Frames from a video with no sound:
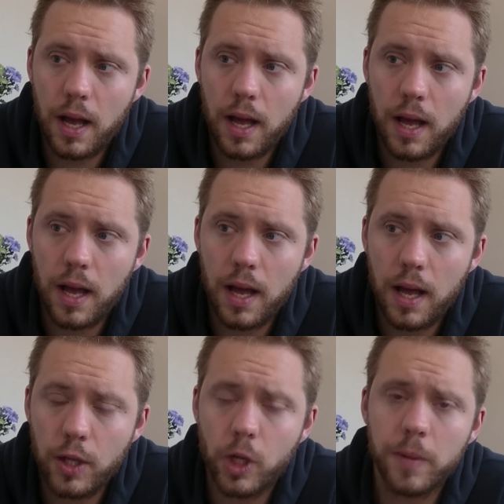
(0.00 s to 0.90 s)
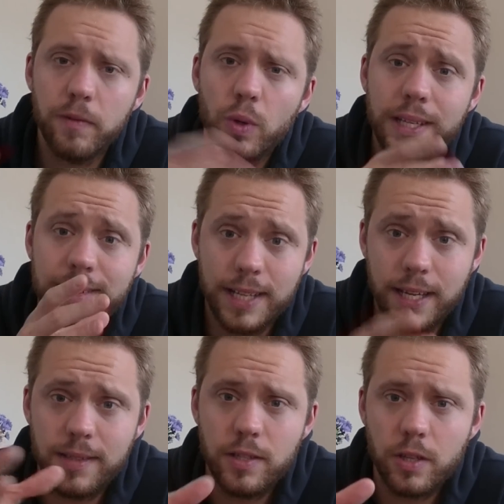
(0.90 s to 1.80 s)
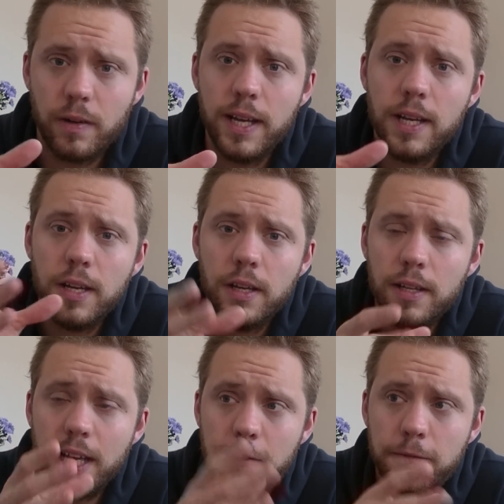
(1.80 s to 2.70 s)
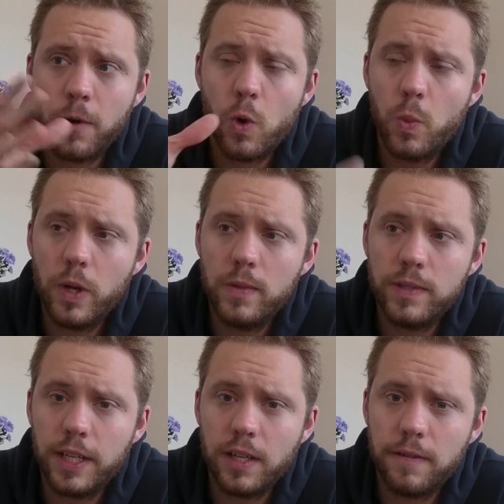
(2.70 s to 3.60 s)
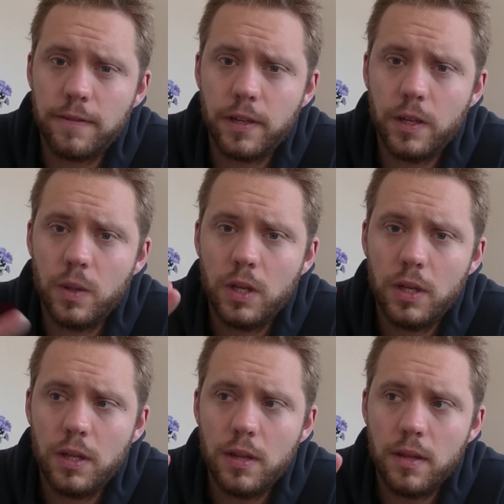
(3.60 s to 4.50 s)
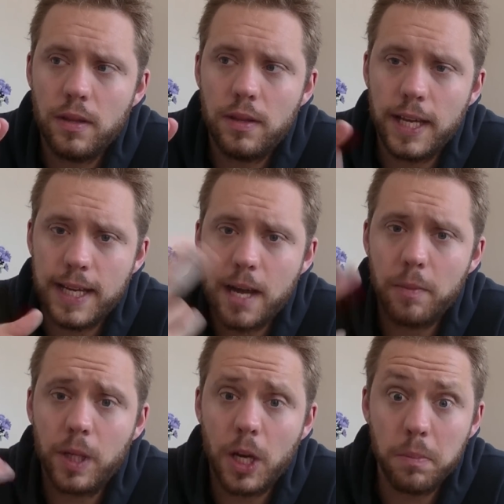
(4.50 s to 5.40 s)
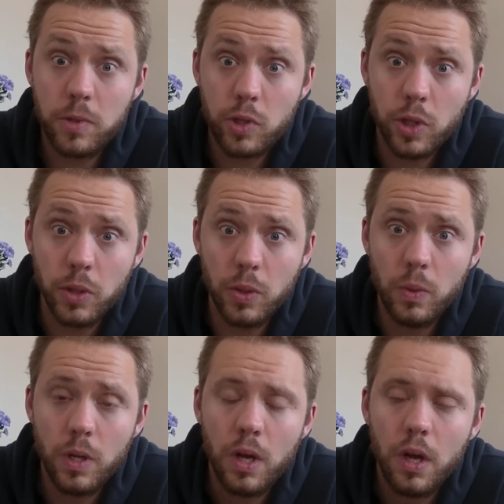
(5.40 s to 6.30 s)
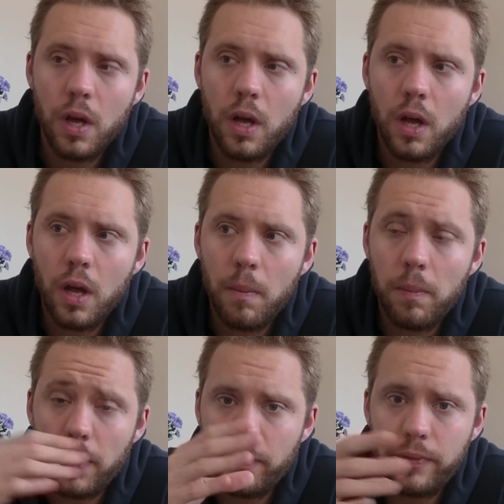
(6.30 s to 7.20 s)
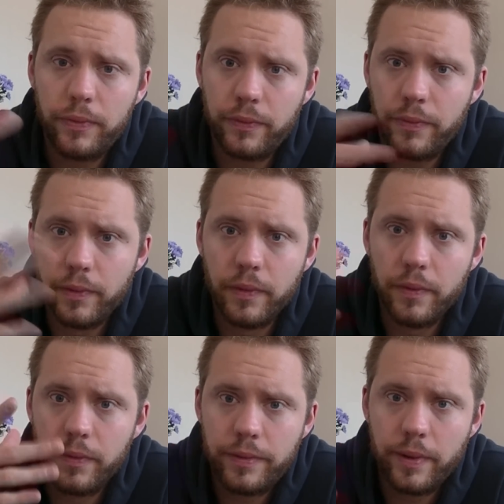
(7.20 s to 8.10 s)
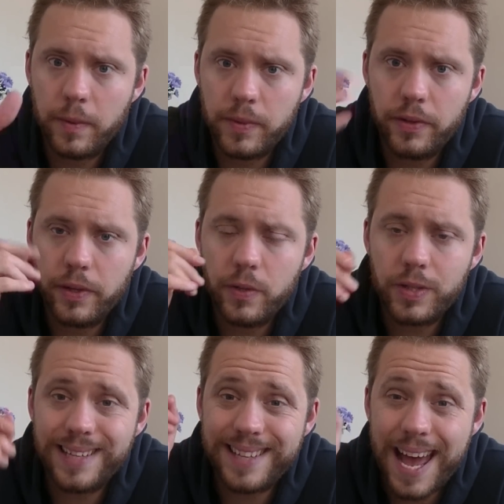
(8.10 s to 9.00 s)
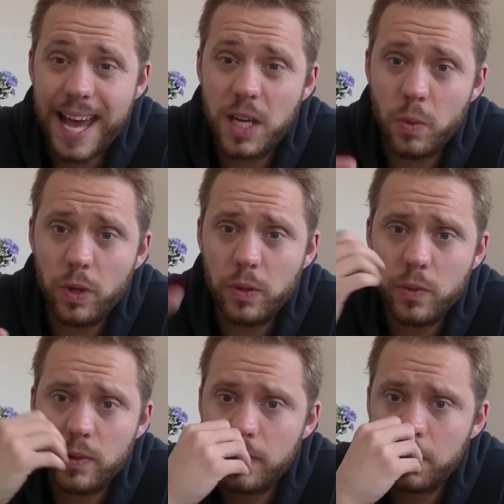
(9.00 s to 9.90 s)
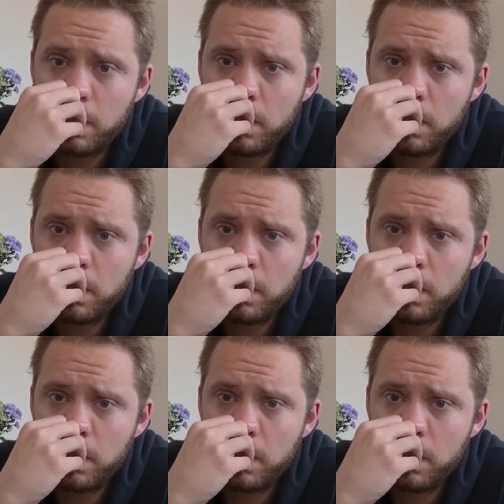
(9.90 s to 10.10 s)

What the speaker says: You're going to be rolling 6s, sorry. That's 4 wounds that go through. They now become 2 plus times the 2, so that's 8 wounds.